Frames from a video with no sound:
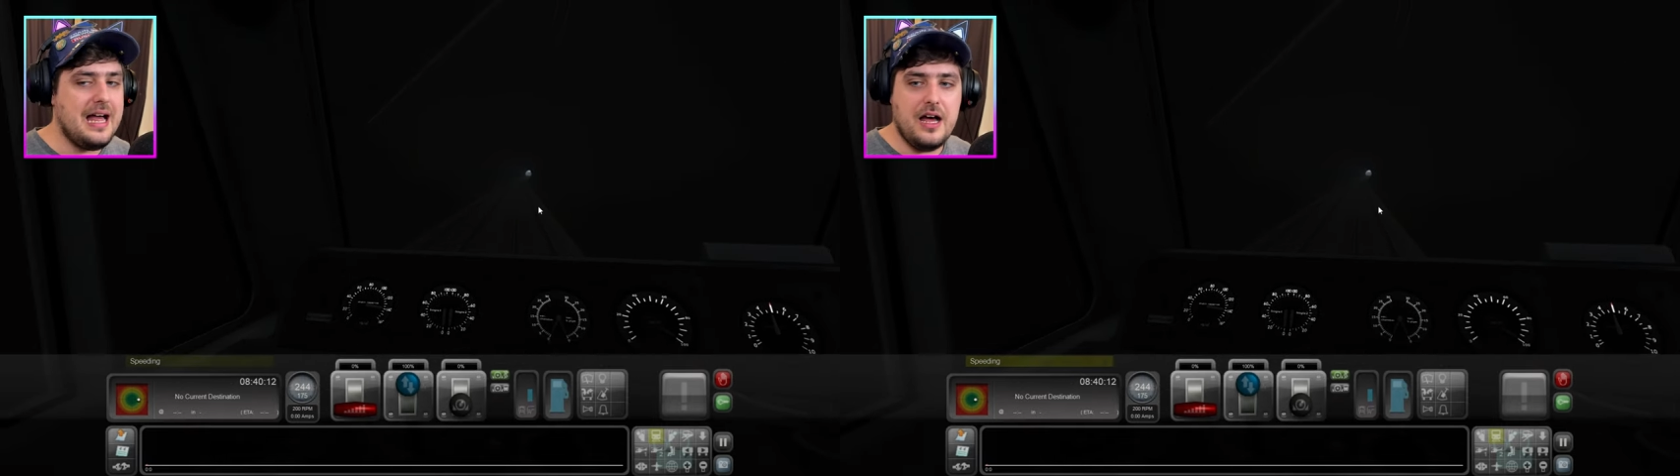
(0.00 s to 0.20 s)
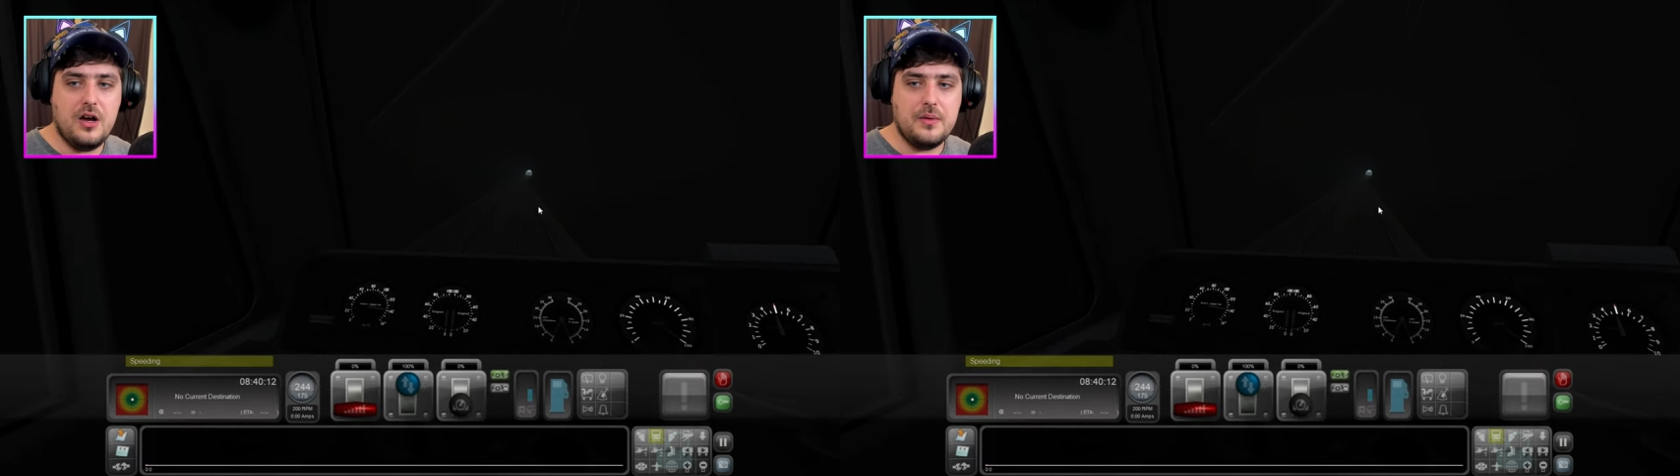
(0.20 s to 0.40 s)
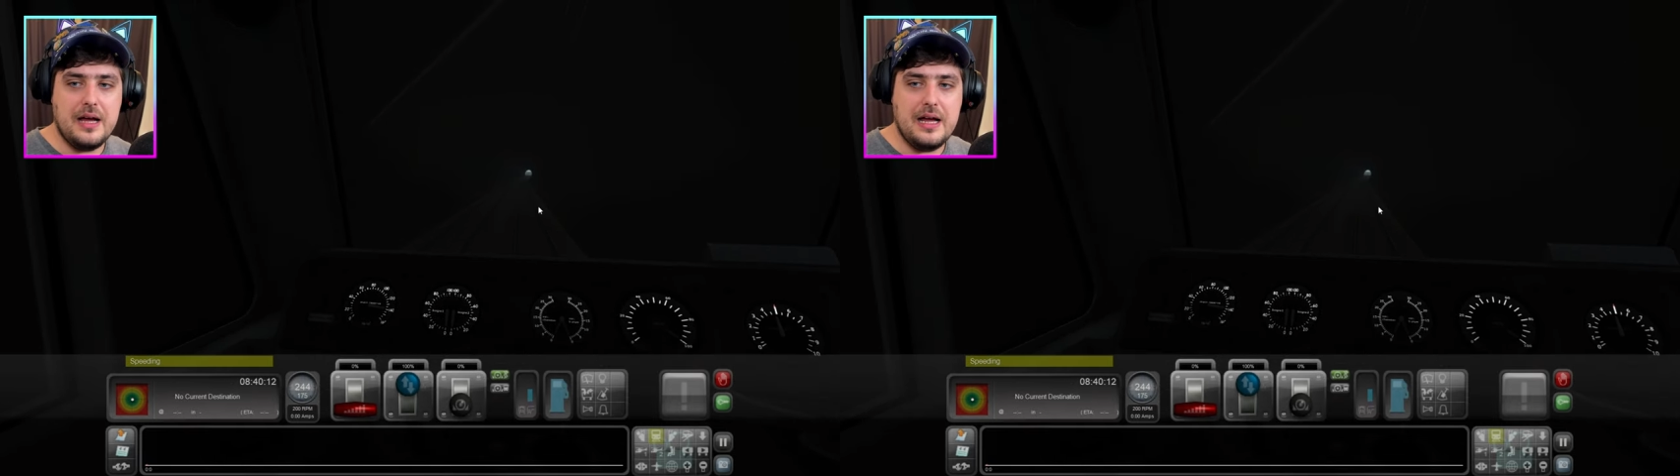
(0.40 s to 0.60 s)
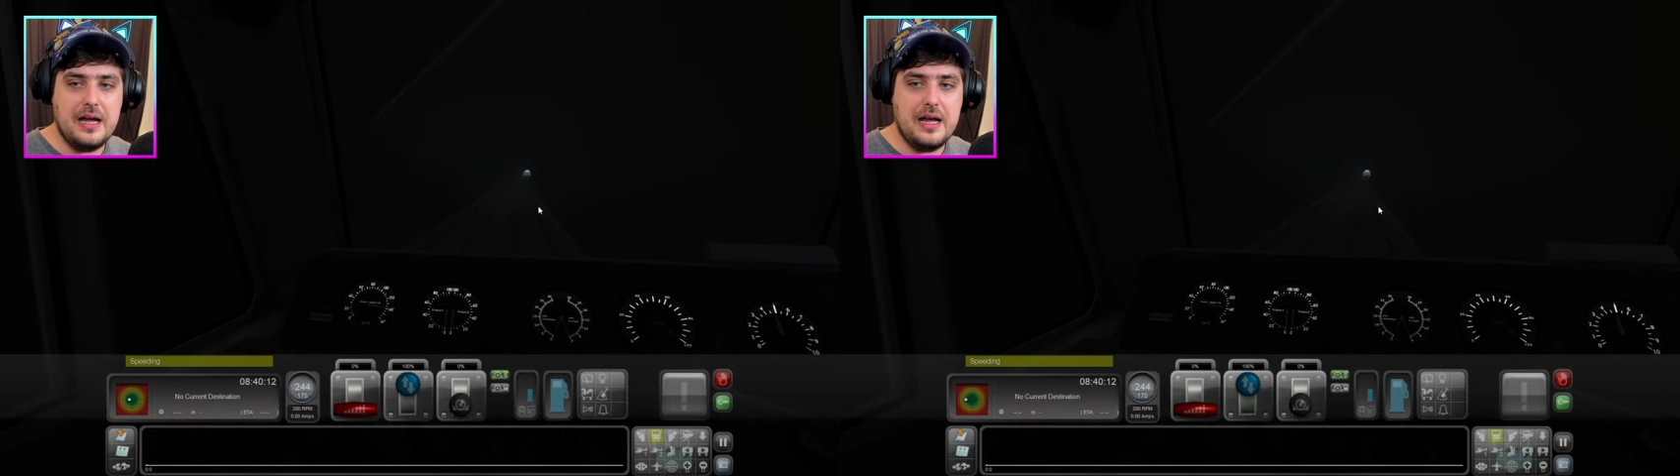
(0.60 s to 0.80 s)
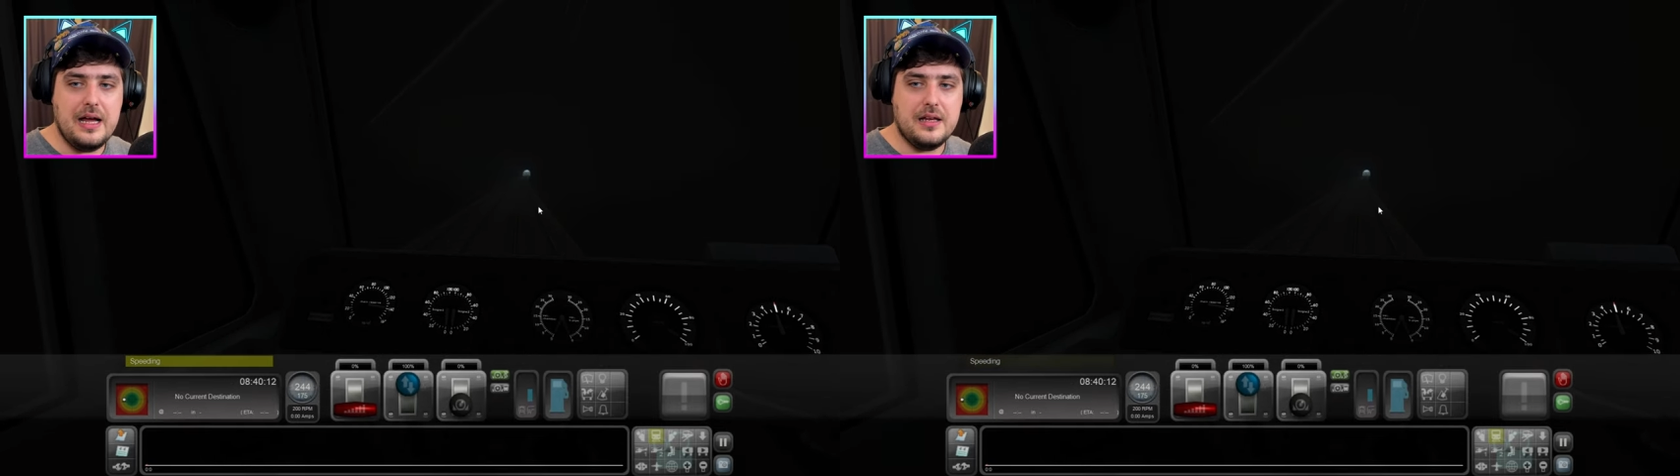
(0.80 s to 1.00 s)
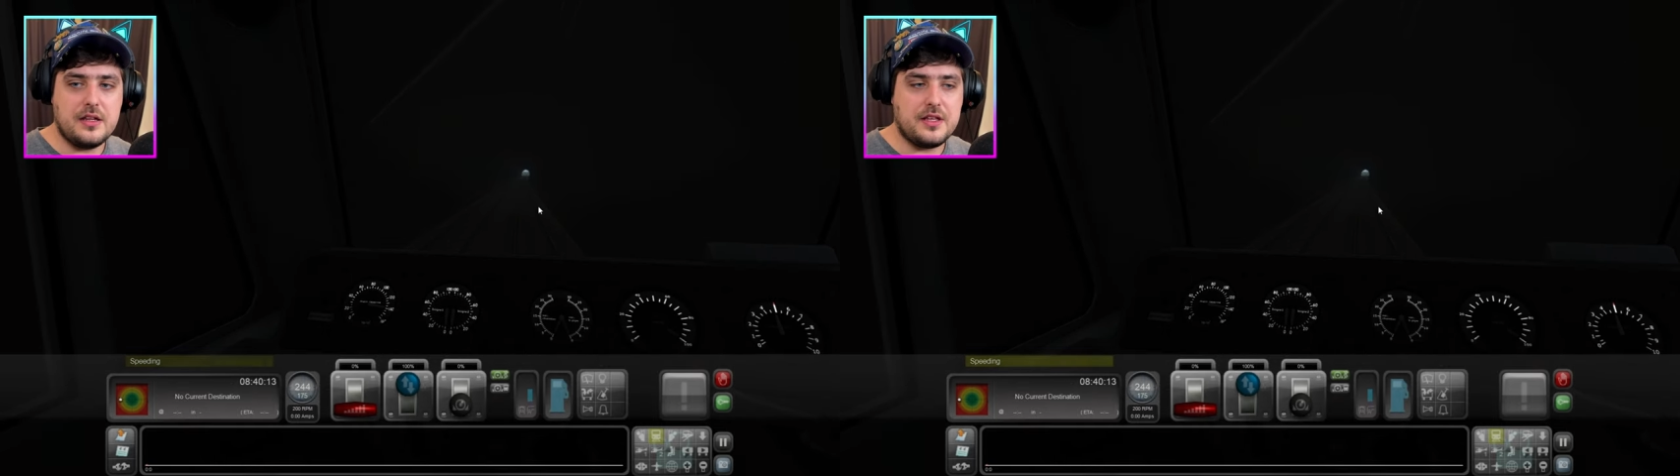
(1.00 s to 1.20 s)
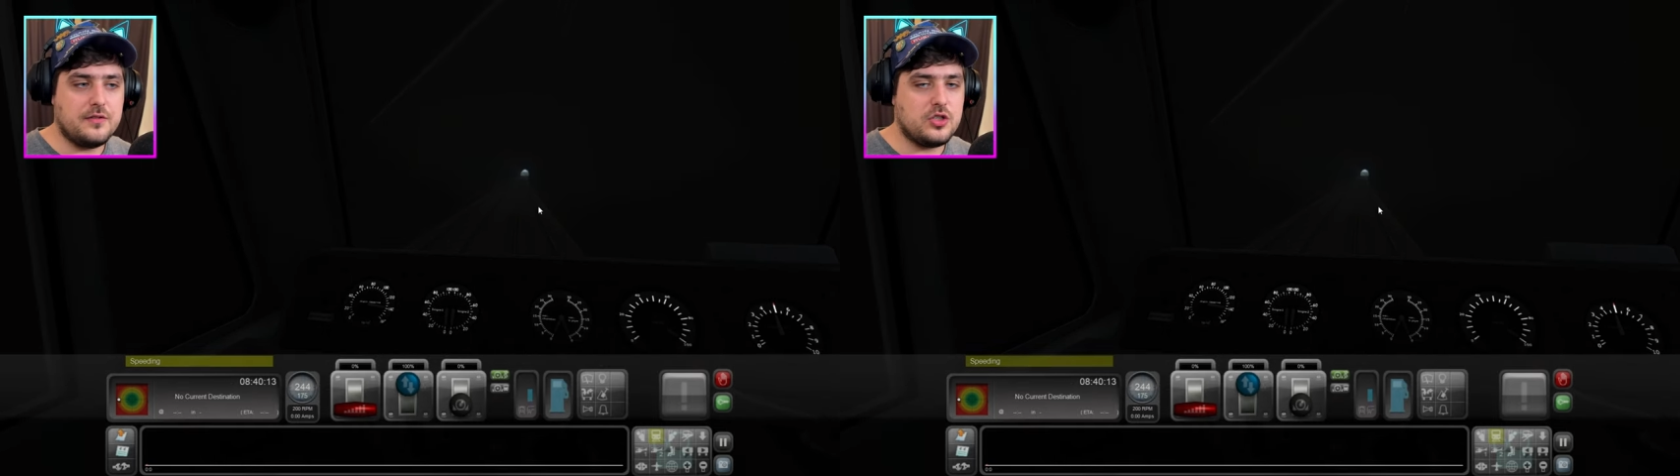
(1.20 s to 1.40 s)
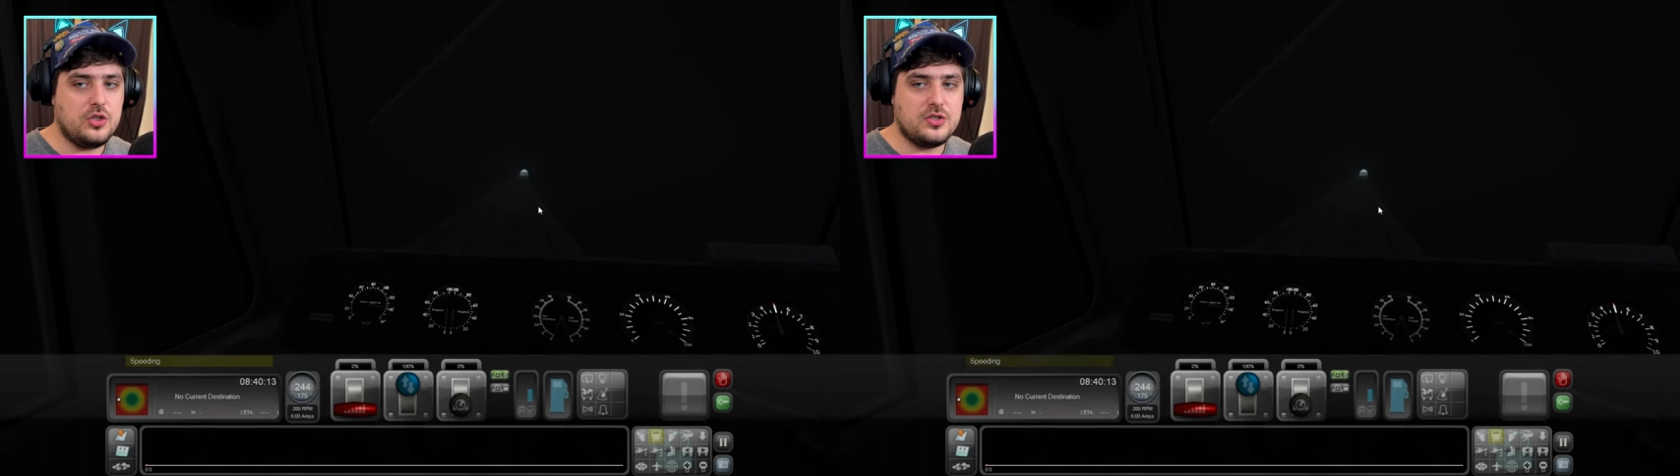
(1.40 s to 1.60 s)
Oh, and I think
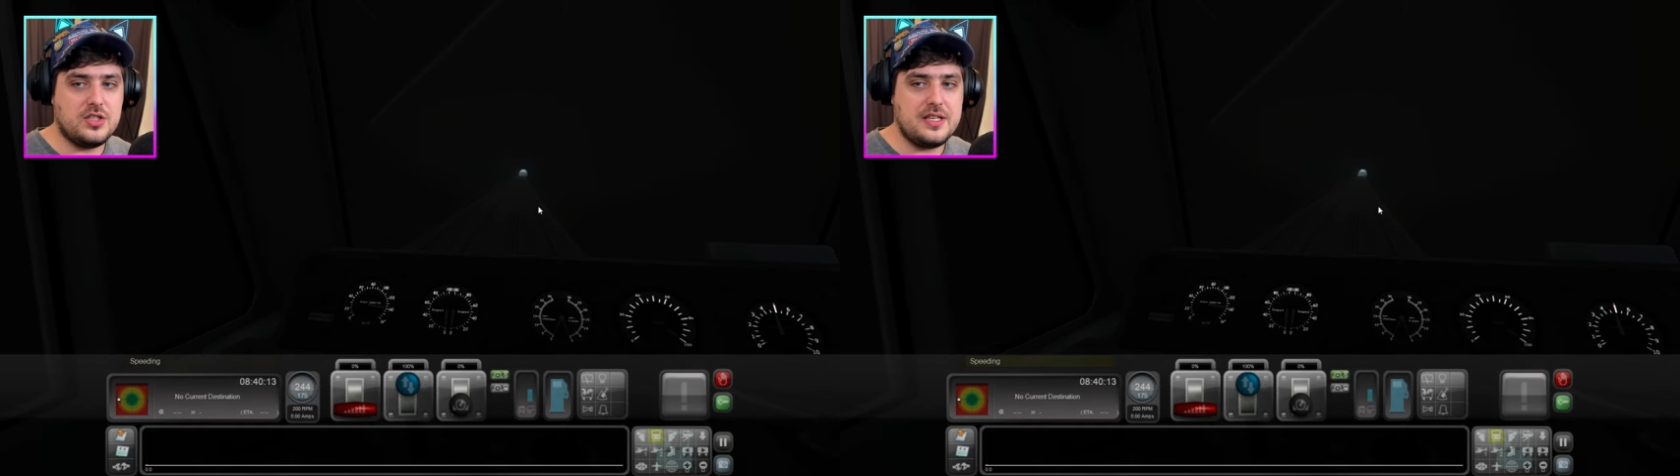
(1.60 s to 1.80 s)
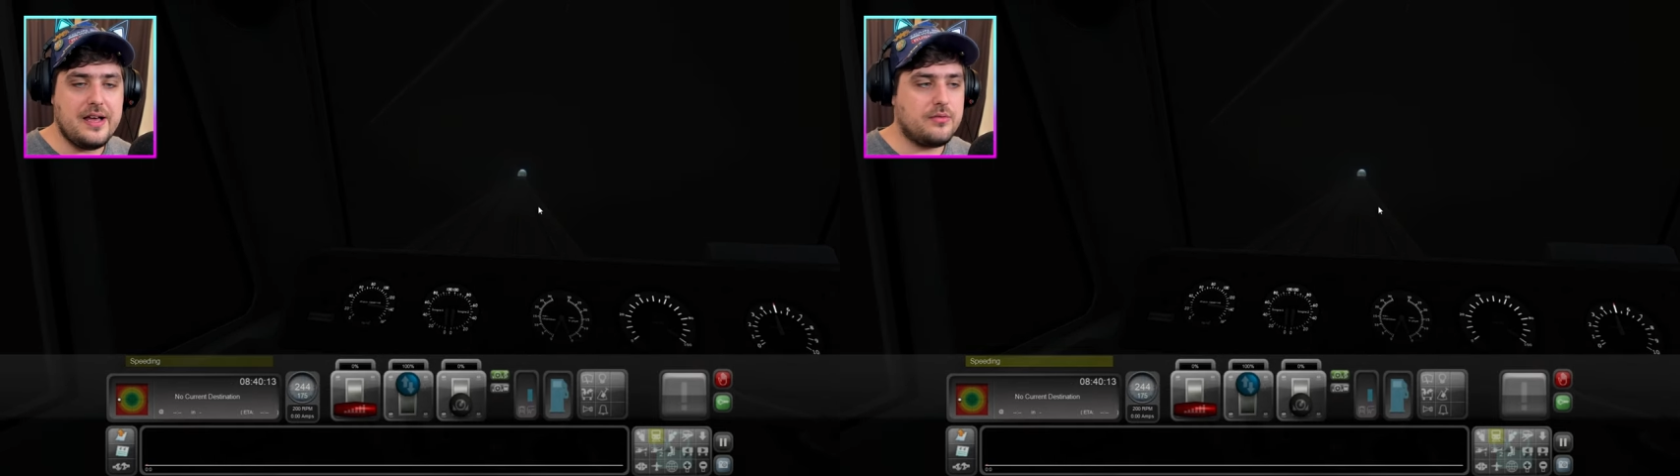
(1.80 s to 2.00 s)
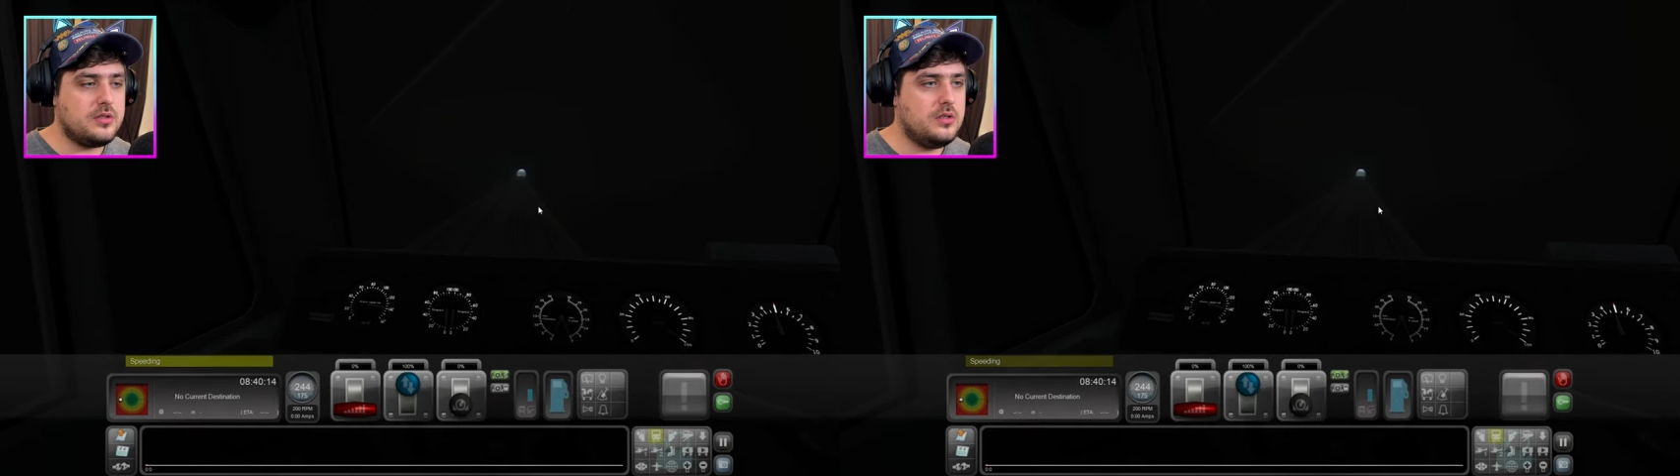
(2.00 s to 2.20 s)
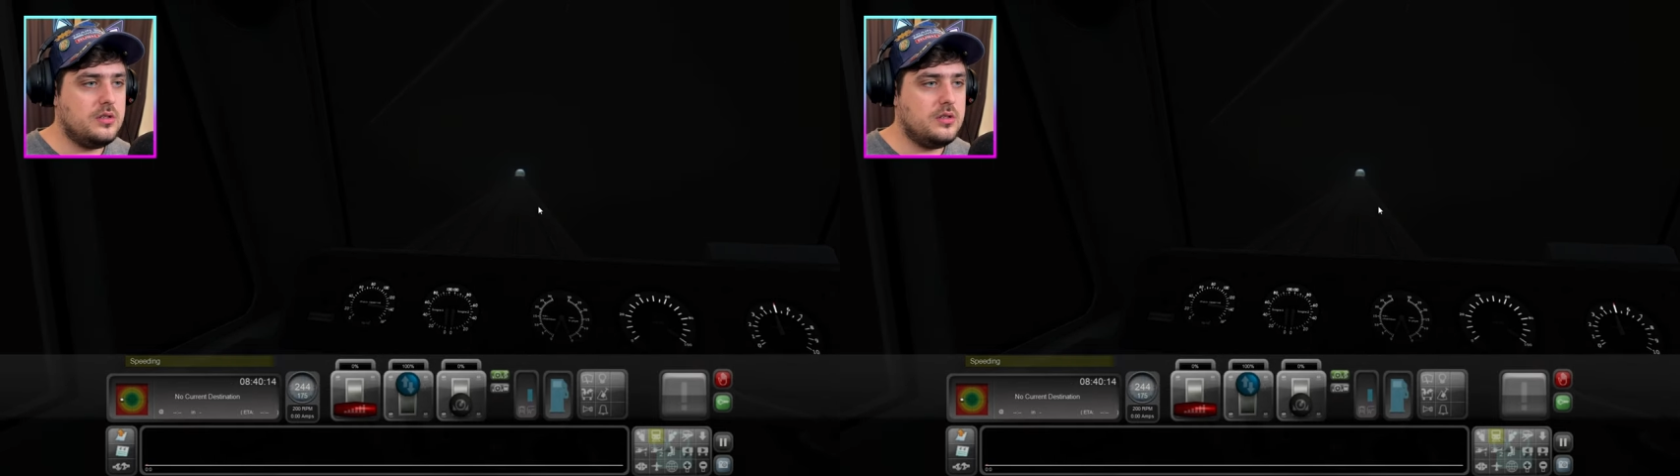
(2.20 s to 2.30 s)
I've just lost the sound.